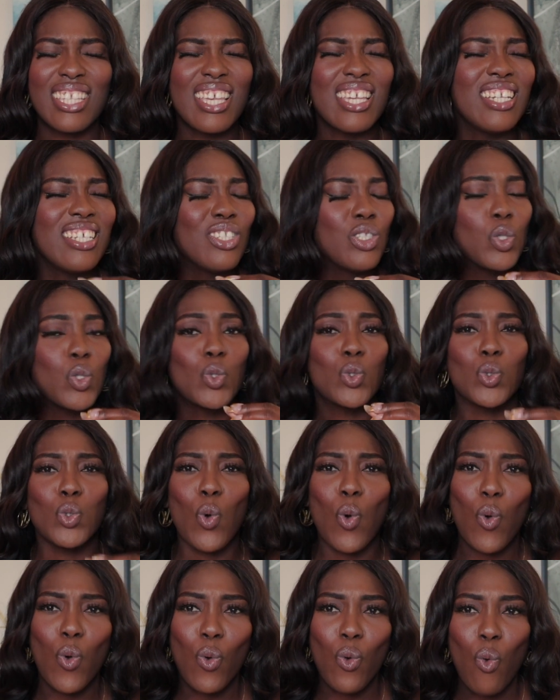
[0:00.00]
It is
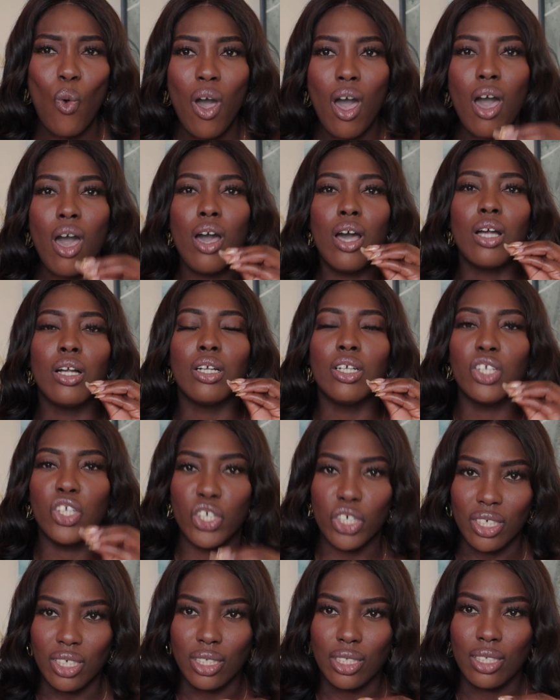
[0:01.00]
so
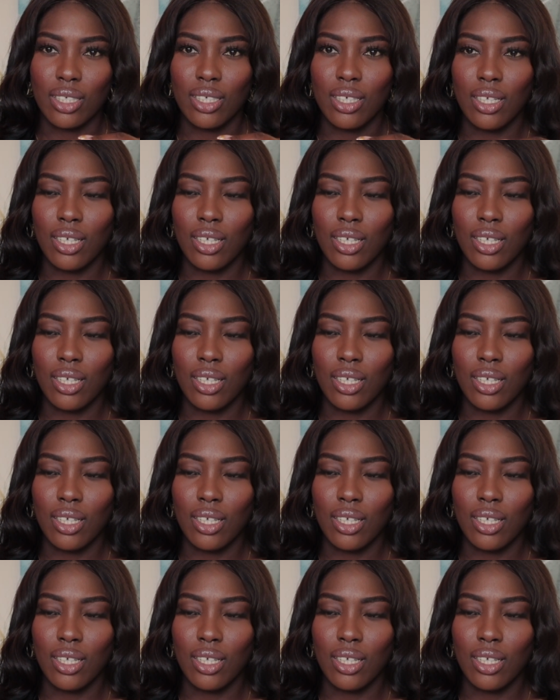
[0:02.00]
good.